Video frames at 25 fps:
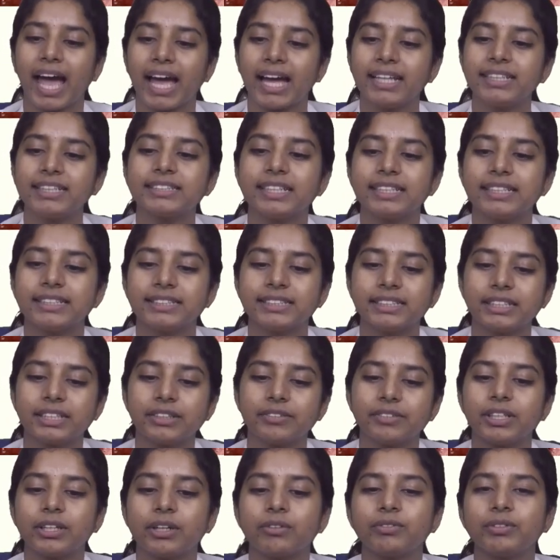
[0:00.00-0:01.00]
and the
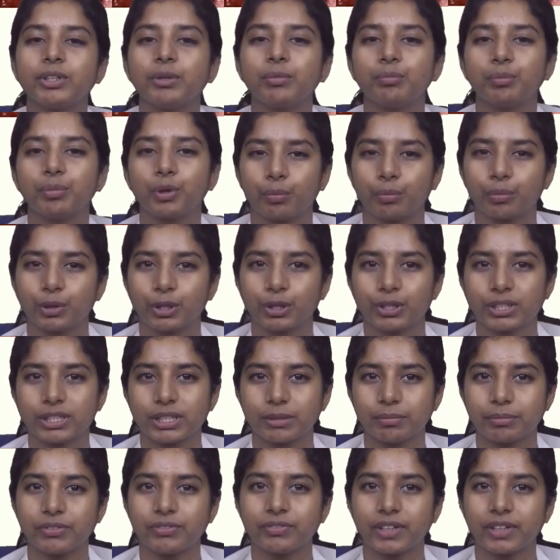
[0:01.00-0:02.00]
sensitivity of the
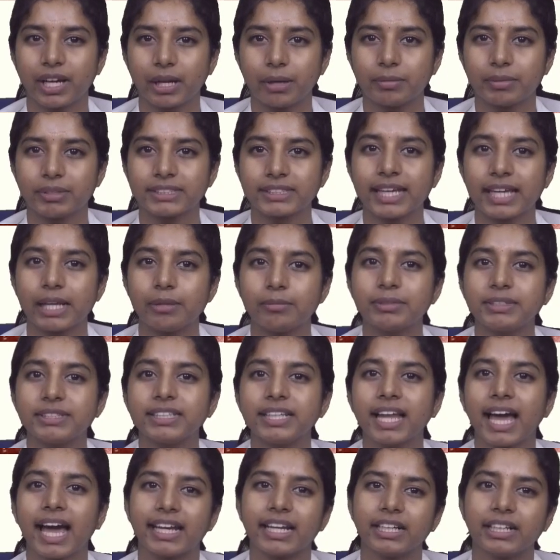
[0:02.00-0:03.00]
proprioceptive fibers helps
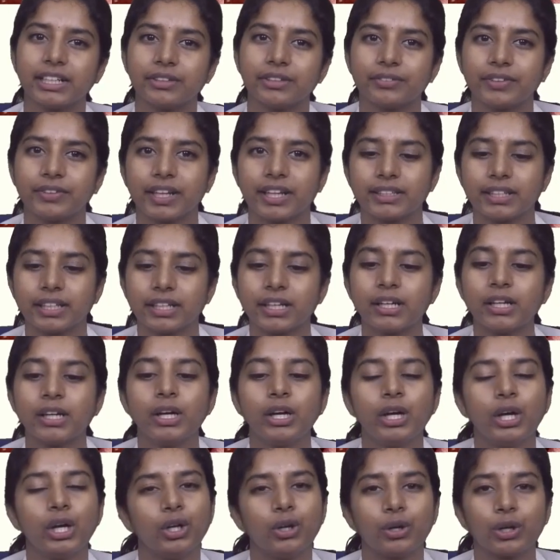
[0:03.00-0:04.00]
in identifying the
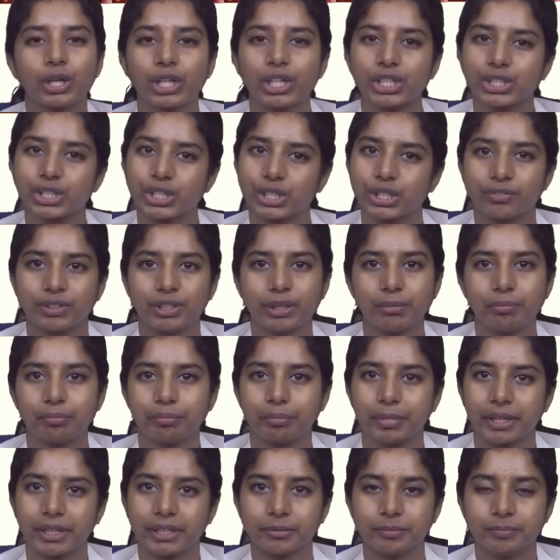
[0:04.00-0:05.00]
location of the
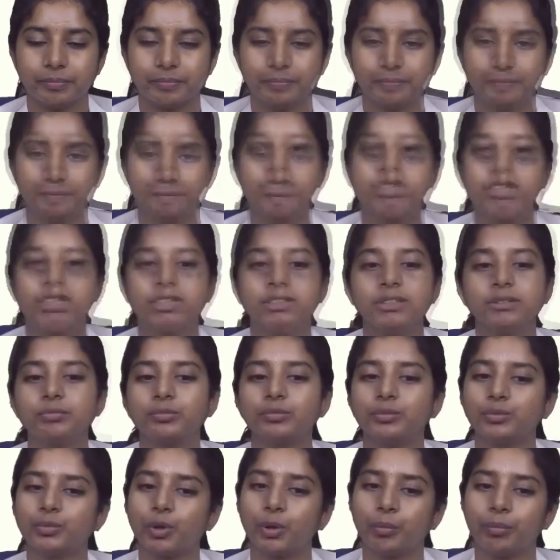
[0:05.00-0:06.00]
pain. Then
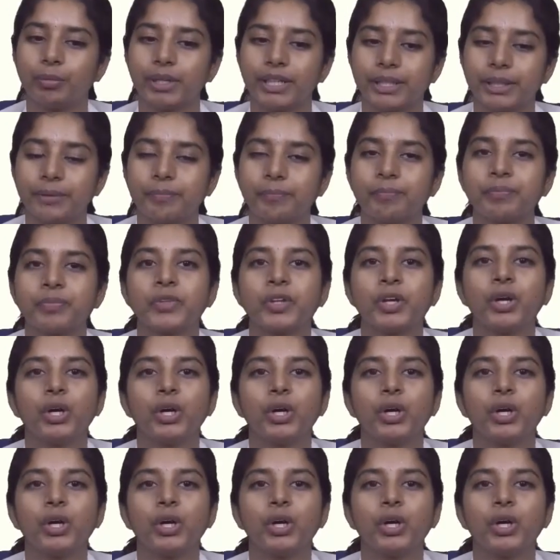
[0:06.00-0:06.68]
mobility.